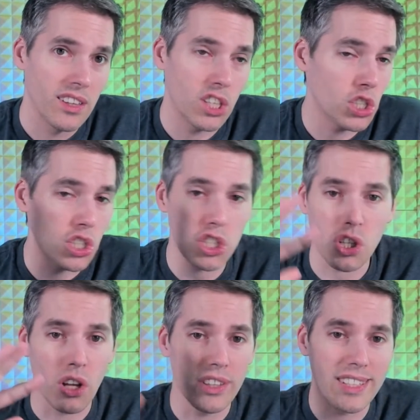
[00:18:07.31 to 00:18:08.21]
They should have just
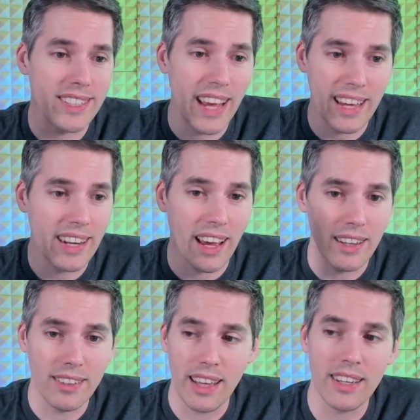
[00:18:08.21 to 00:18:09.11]
called this Day and
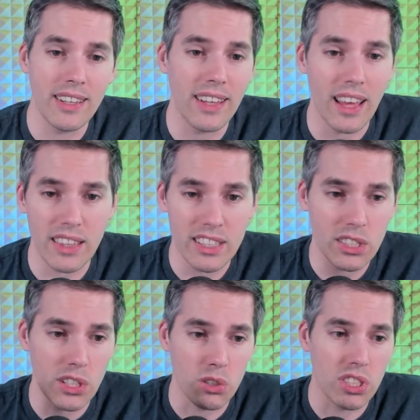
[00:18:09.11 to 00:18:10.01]
Night. They didn't.
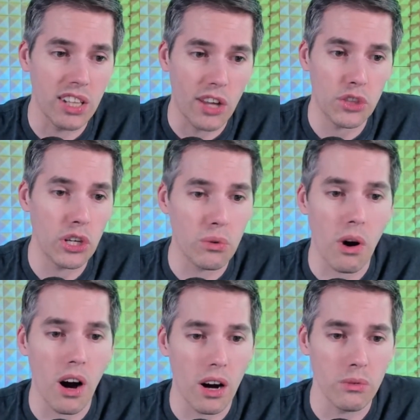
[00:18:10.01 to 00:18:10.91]
There's nothing
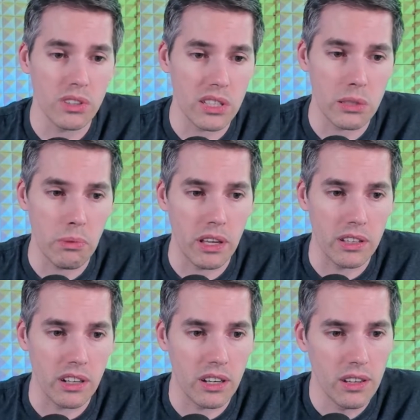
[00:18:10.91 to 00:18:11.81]
wrong with this
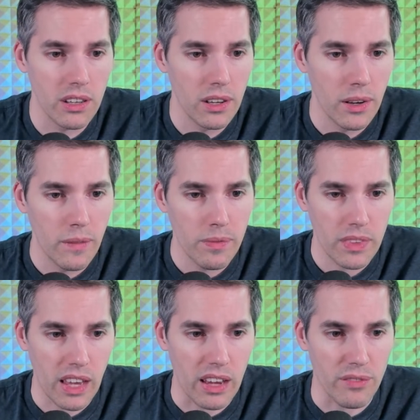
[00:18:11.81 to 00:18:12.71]
ability.
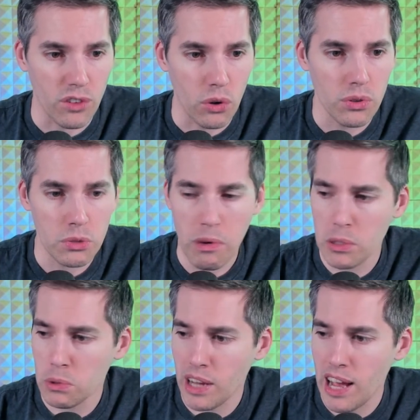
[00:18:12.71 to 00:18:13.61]
Yeah, if no
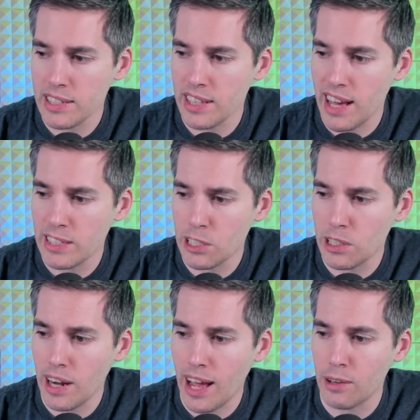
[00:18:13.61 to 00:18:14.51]
spells were cast last
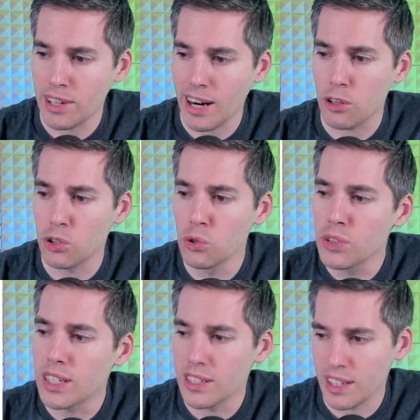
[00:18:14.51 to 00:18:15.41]
turn, I don't care who
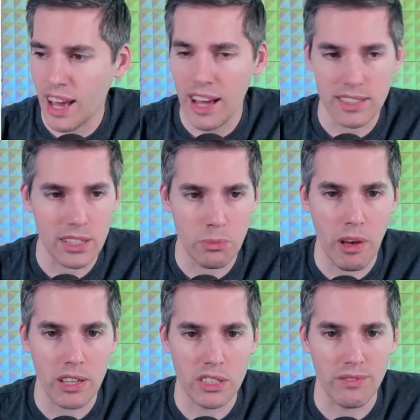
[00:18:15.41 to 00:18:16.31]
didn't cast the
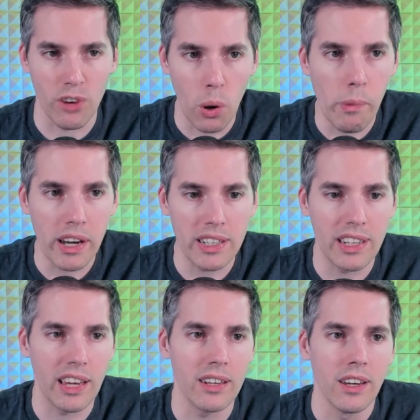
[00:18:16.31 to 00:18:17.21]
spells. If nobody
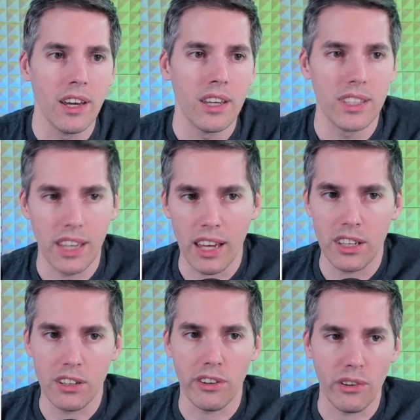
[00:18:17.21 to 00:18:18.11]
did,
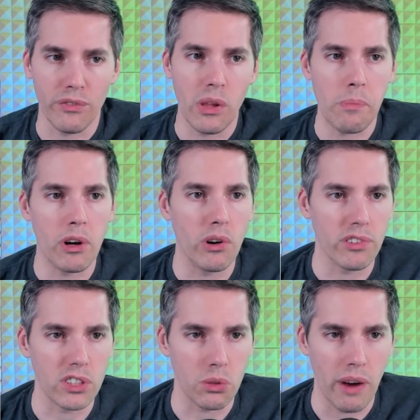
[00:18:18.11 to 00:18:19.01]
you flip it
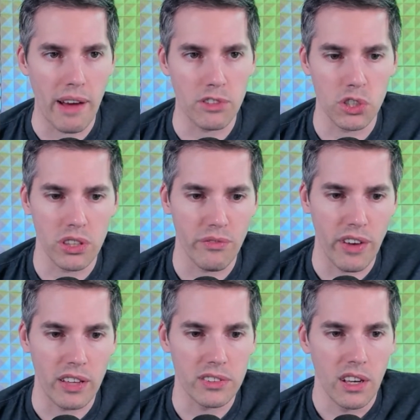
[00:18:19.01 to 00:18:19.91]
over into Ravager of the
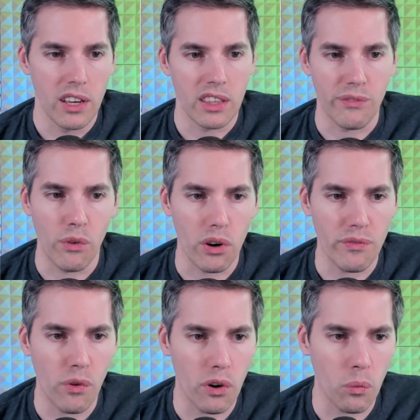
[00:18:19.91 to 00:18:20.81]
Fells. The
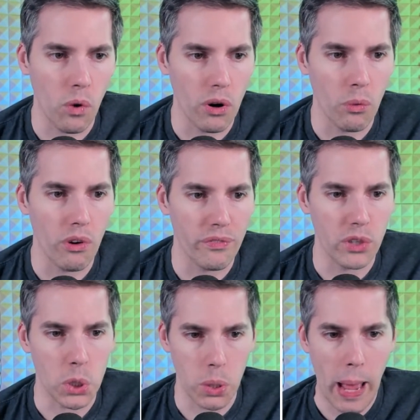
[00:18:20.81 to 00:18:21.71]
4/4 werewolf
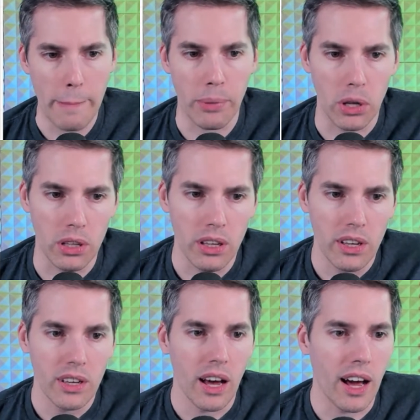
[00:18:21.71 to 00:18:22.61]
with trample.
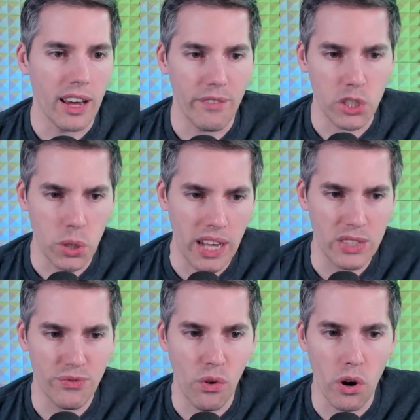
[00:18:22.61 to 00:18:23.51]
If it
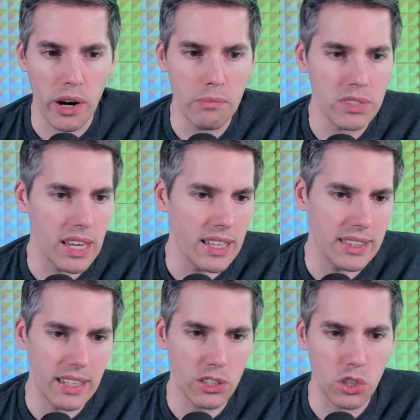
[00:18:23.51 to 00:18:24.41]
transforms, it
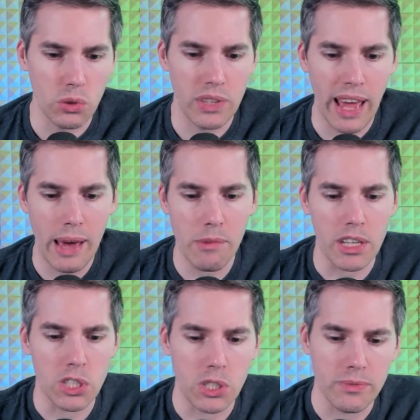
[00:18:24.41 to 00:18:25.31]
deals 2
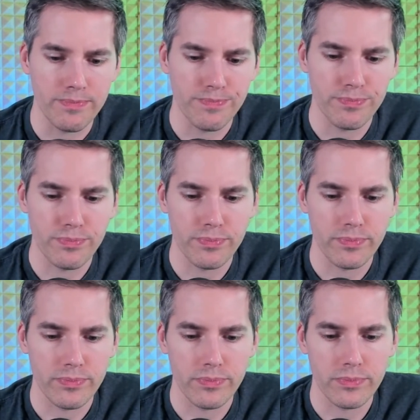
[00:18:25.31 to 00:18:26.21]
damage.
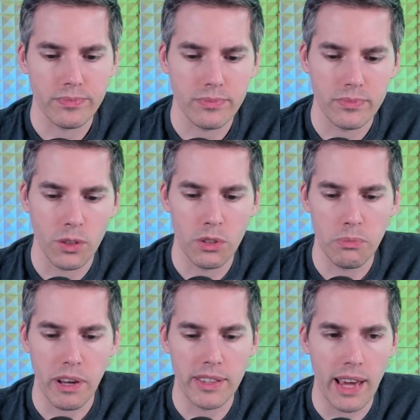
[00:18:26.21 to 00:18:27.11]
Where's
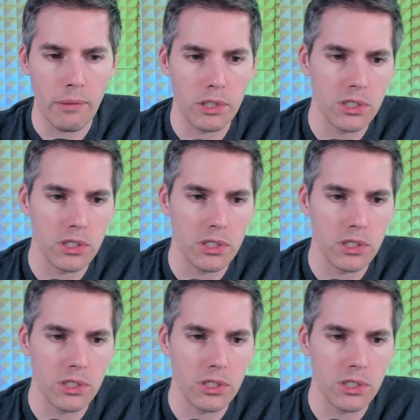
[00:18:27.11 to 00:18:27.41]
my damage?